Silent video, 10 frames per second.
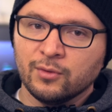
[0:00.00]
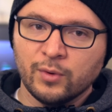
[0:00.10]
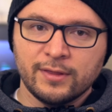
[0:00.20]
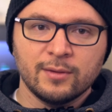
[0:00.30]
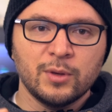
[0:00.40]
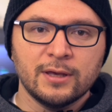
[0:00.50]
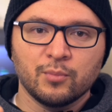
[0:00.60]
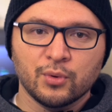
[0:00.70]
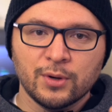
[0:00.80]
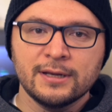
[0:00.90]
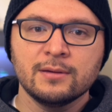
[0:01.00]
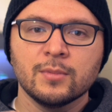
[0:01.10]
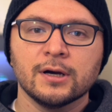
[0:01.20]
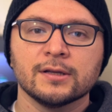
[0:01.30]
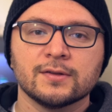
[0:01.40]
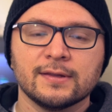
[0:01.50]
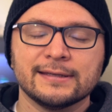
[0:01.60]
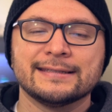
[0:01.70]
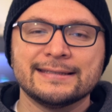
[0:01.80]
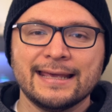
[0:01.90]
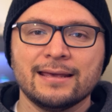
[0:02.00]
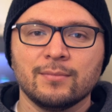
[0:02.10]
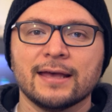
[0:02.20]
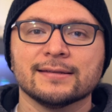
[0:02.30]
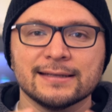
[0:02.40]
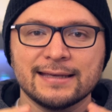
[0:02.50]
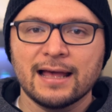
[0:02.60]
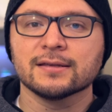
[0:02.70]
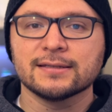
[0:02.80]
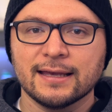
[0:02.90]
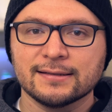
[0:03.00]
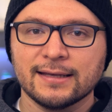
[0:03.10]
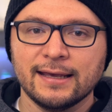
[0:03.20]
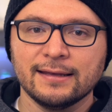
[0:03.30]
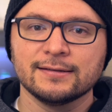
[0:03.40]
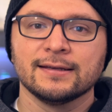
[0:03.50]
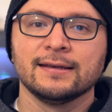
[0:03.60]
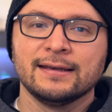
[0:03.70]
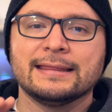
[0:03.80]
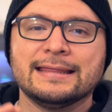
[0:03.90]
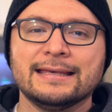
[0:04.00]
with it being pretty much the same as the Galaxy S8.